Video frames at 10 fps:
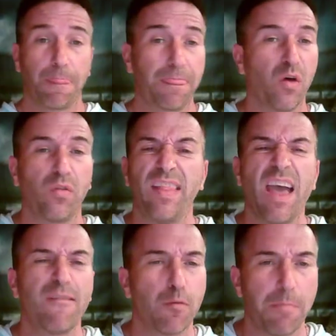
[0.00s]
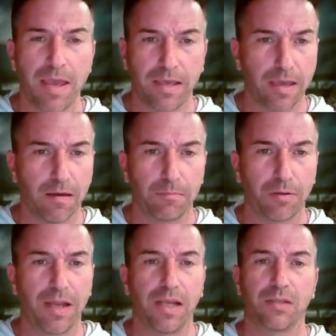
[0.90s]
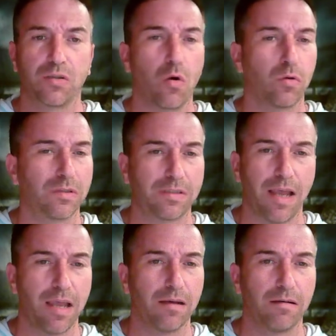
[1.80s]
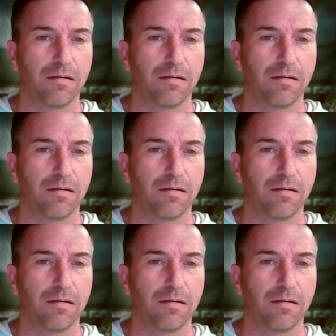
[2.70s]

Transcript: They'll never make it playing against Golden State.